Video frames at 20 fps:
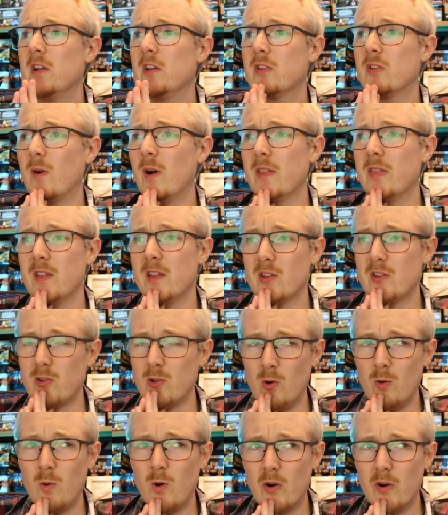So I think
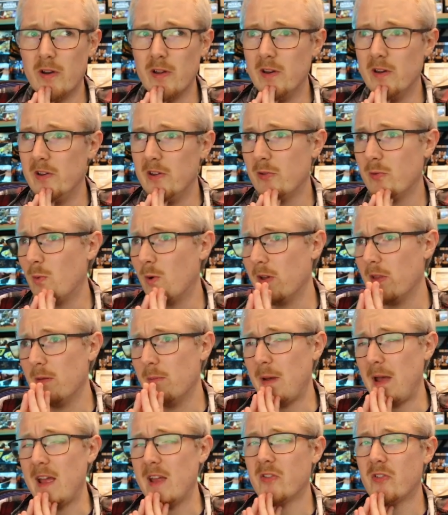Soul Warden is one of the
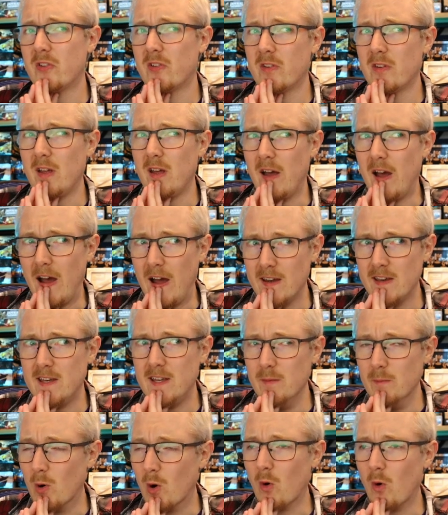best
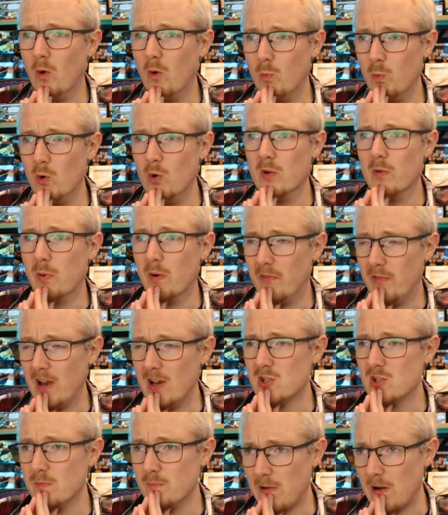anti-mortal wound
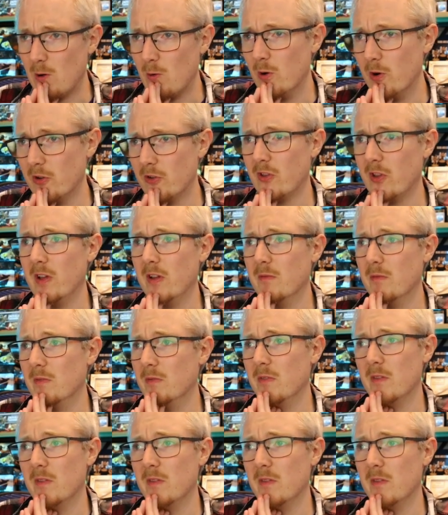prevention powers that